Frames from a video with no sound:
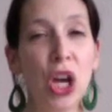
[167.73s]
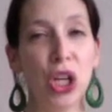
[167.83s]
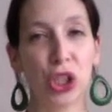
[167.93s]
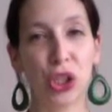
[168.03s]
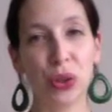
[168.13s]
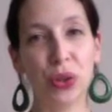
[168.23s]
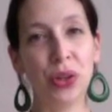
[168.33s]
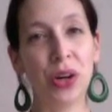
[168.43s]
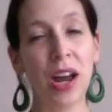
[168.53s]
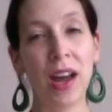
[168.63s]
sure
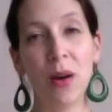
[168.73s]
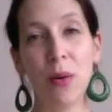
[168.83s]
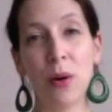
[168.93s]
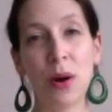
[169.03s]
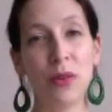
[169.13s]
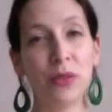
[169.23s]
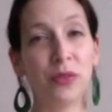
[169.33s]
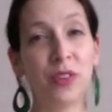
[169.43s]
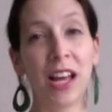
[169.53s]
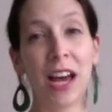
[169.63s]
I
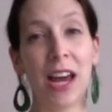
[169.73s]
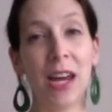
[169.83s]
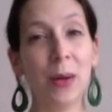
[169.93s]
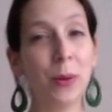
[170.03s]
won't fly